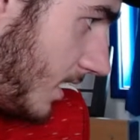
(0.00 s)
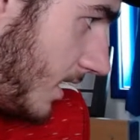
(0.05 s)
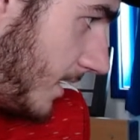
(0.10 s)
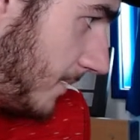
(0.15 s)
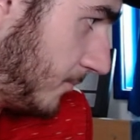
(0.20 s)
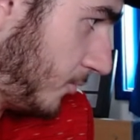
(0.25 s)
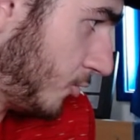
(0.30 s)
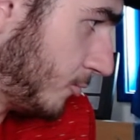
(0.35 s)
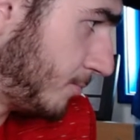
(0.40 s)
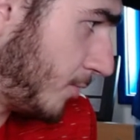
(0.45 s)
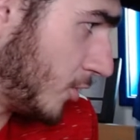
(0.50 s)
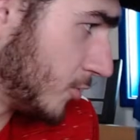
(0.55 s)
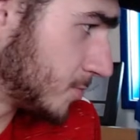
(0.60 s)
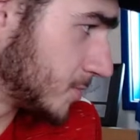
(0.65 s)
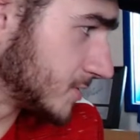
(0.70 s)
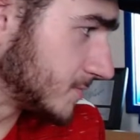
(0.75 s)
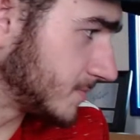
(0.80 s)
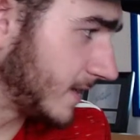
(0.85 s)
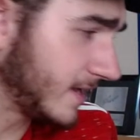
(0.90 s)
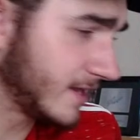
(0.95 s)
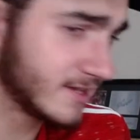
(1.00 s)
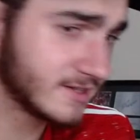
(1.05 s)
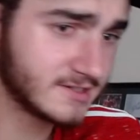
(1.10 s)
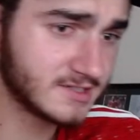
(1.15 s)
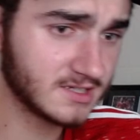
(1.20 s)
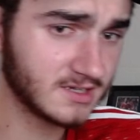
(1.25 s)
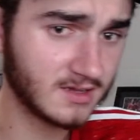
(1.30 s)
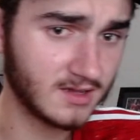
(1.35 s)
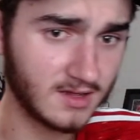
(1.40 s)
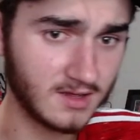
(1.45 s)
And Paul Pogba is making
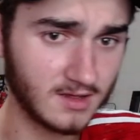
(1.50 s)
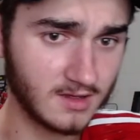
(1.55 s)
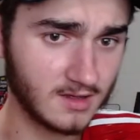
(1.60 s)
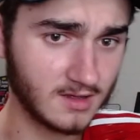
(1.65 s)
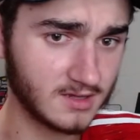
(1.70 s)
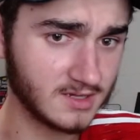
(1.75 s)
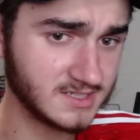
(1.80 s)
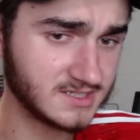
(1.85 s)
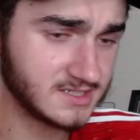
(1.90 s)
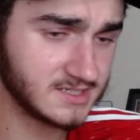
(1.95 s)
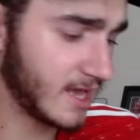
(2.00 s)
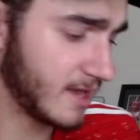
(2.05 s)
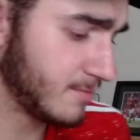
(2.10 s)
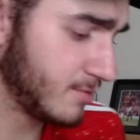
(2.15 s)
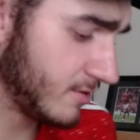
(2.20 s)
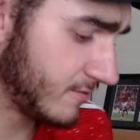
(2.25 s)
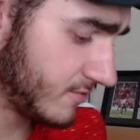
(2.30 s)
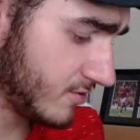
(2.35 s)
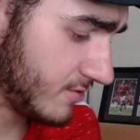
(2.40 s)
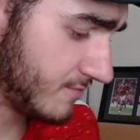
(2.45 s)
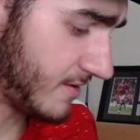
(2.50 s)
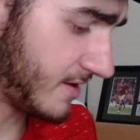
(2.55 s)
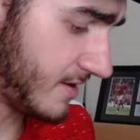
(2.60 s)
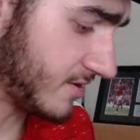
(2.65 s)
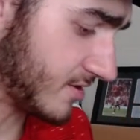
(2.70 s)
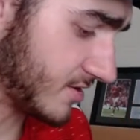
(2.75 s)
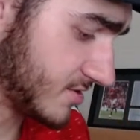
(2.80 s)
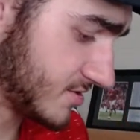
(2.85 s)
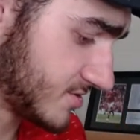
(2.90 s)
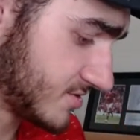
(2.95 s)
his debut for
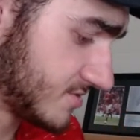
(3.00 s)
Juventus.